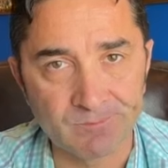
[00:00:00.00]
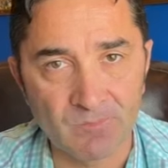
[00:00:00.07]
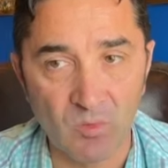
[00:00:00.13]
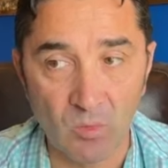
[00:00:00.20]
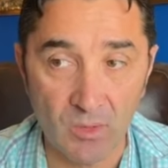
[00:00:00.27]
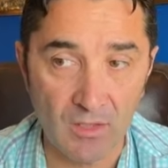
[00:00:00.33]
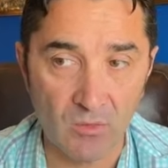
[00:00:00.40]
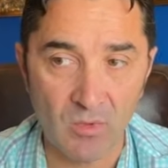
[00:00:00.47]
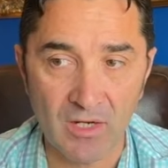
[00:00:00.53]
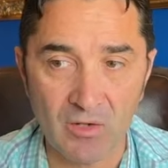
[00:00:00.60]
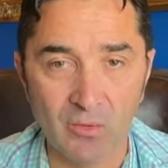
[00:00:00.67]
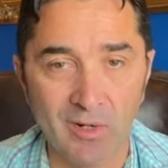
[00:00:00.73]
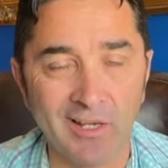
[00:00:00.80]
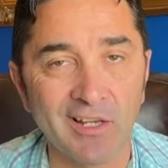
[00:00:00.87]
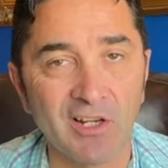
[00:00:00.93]
Well,
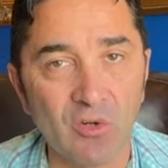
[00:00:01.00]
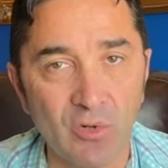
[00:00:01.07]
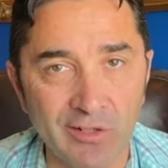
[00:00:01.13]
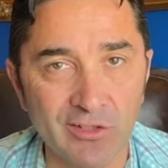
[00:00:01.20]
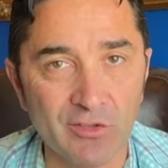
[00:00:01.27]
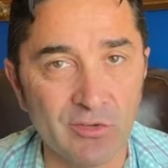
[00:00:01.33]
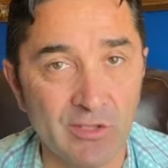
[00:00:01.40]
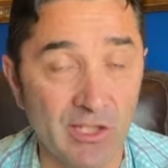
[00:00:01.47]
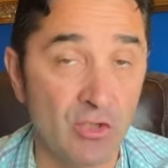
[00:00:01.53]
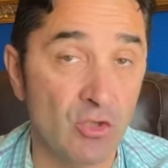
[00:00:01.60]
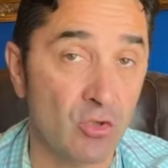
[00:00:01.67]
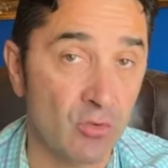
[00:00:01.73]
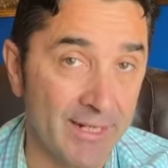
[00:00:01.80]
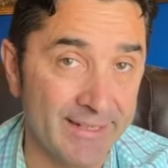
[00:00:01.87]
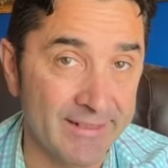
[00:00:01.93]
well, well, according to the
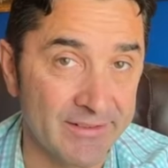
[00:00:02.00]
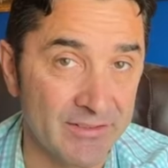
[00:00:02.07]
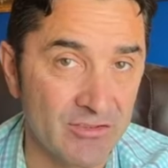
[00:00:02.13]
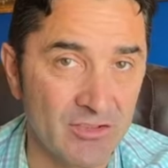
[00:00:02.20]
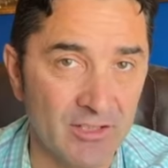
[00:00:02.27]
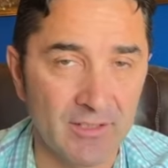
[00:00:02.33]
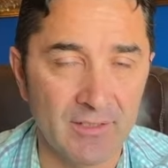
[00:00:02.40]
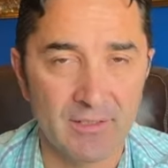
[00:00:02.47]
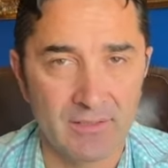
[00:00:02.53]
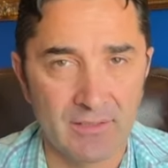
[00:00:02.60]
Ukrainians,